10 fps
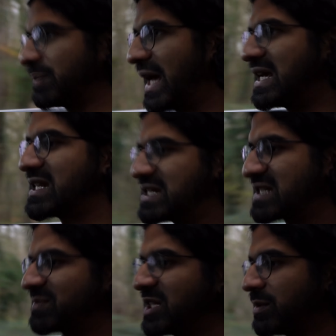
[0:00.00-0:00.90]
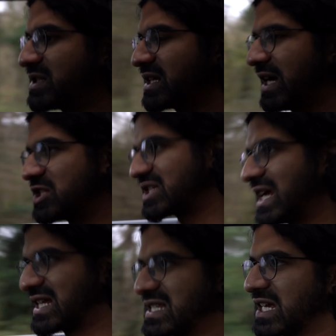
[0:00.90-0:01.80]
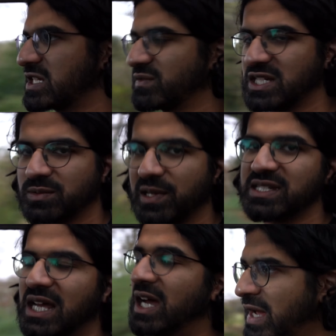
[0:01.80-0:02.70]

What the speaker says: pay attention to speedometer and just take a second to register where it's at.